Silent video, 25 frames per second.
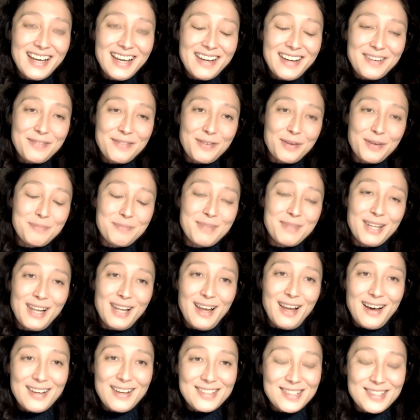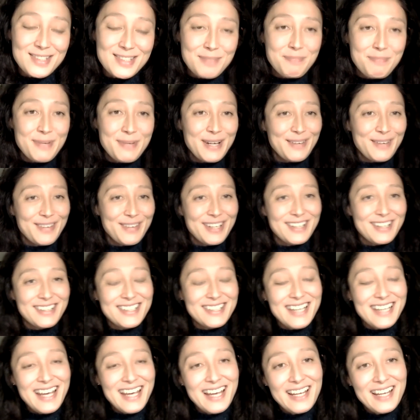from the last
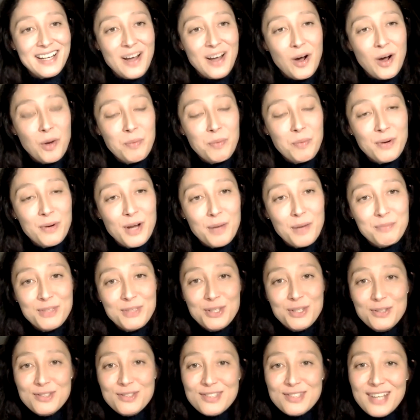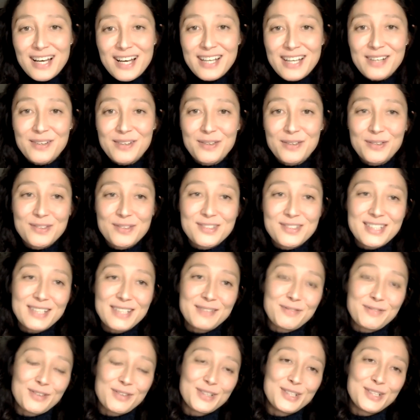period and open up new cycles
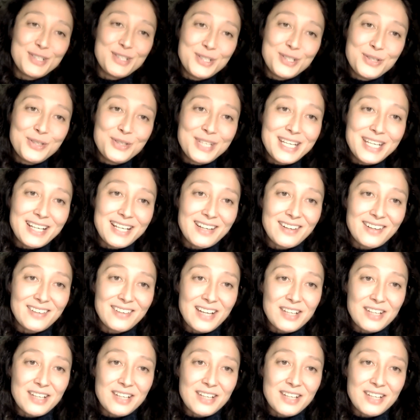in for the new year,